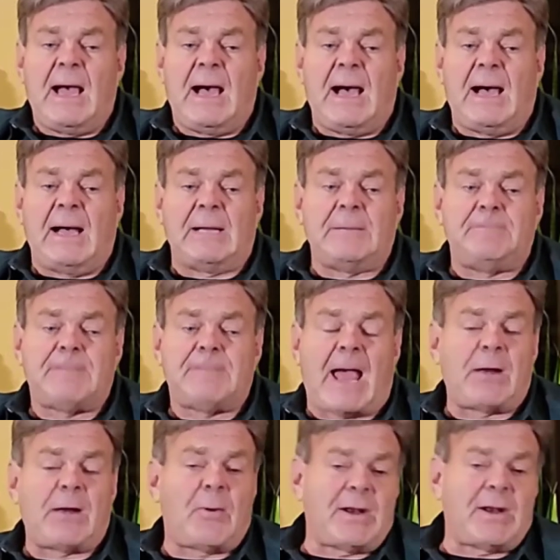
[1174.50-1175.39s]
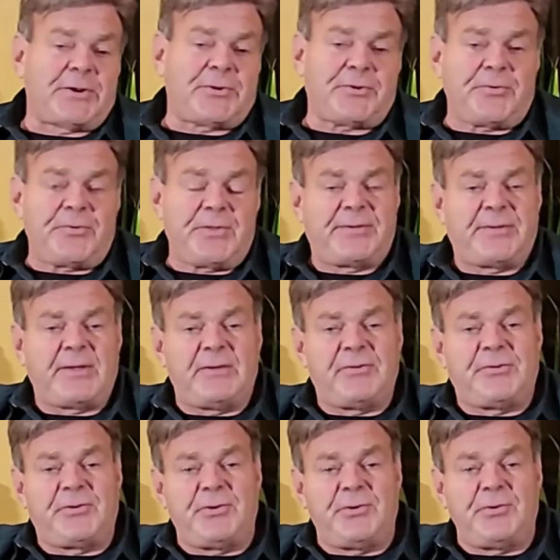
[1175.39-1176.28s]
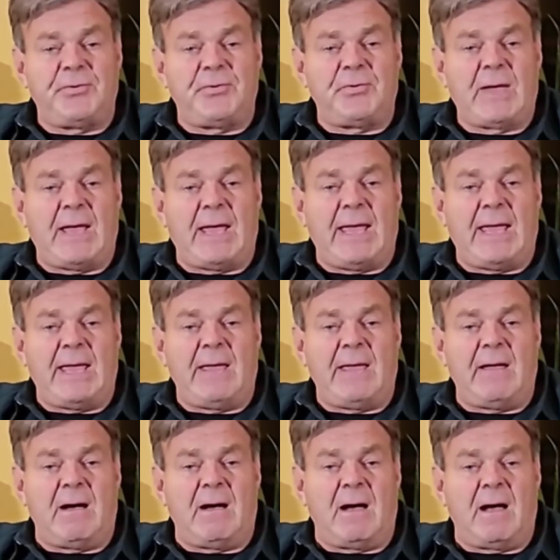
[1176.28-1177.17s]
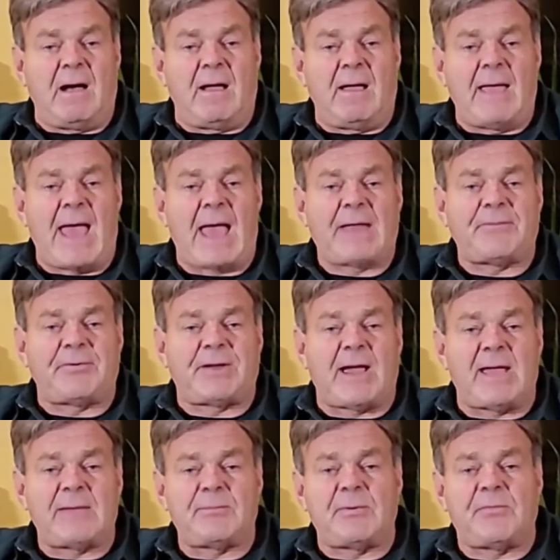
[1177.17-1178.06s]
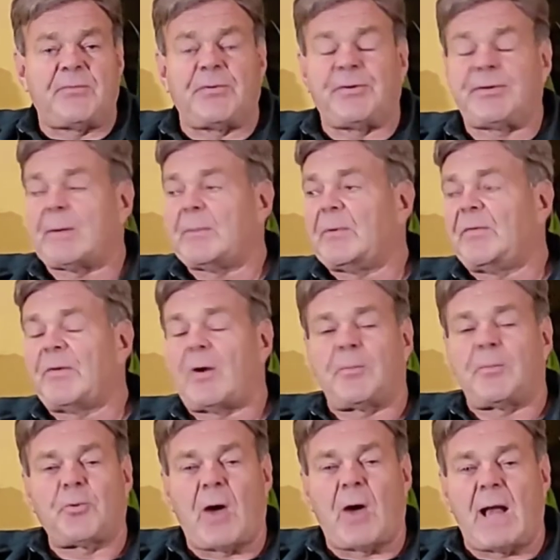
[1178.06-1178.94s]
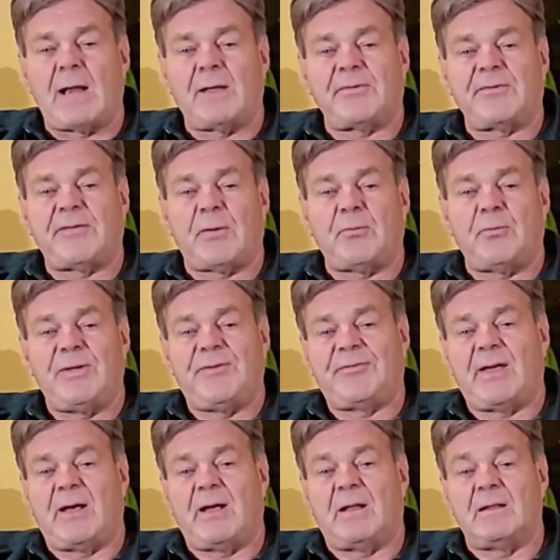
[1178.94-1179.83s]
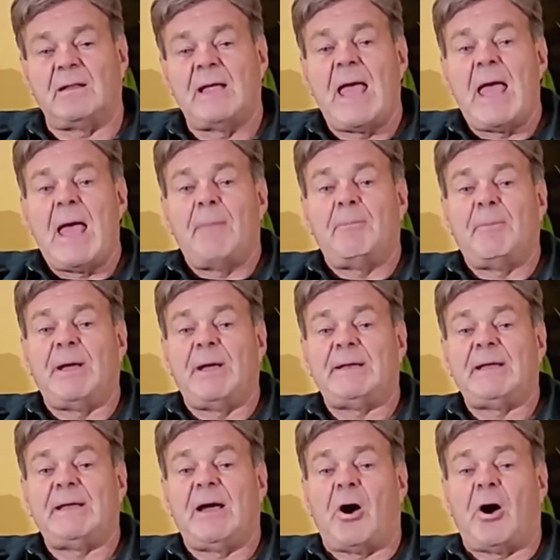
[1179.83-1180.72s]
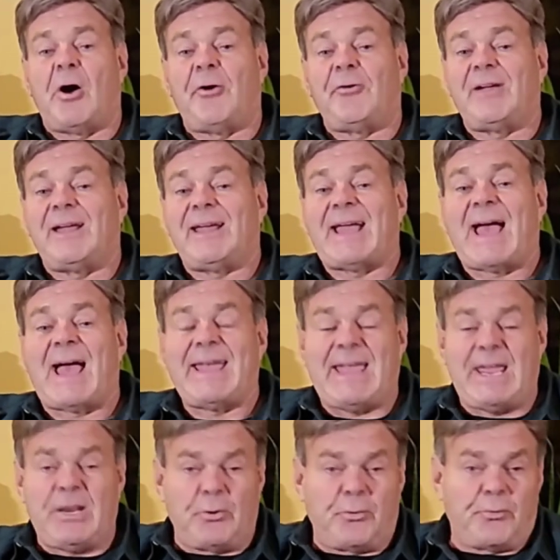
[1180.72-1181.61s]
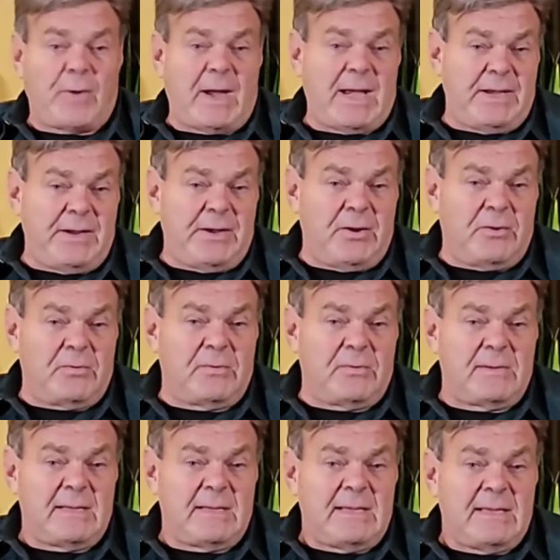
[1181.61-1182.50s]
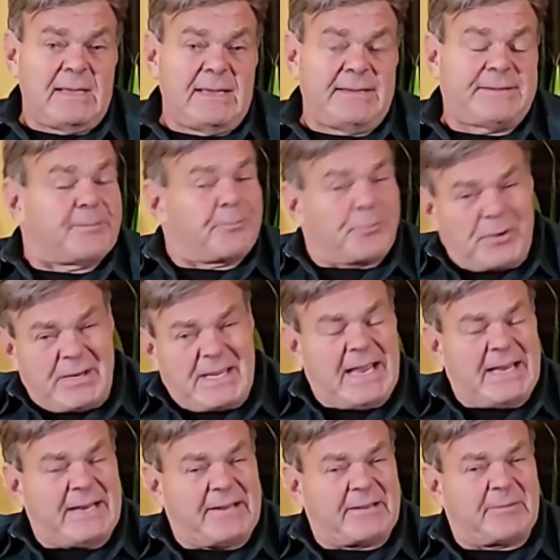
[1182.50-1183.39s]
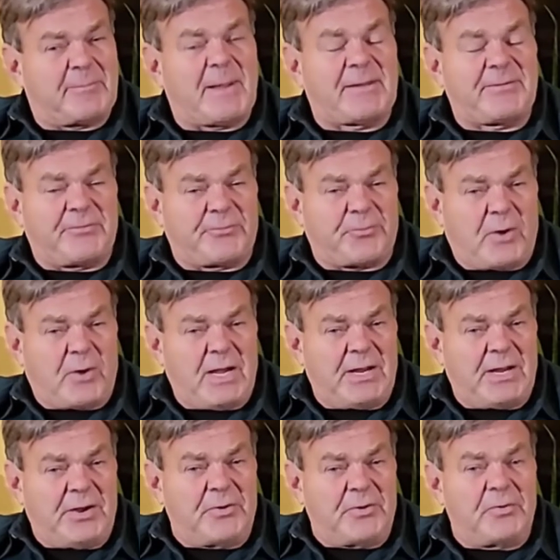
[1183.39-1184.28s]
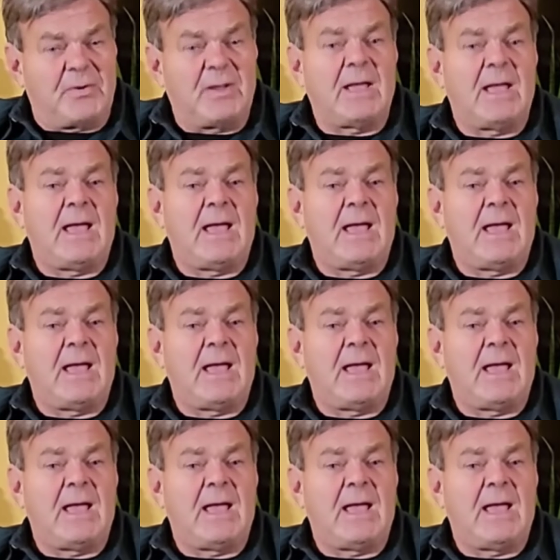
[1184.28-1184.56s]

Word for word: Uh, I don't want to turn this into a uh, advertisement for some of our products that we sell, but our Kaito radio, it's a pretty inexpensive radio.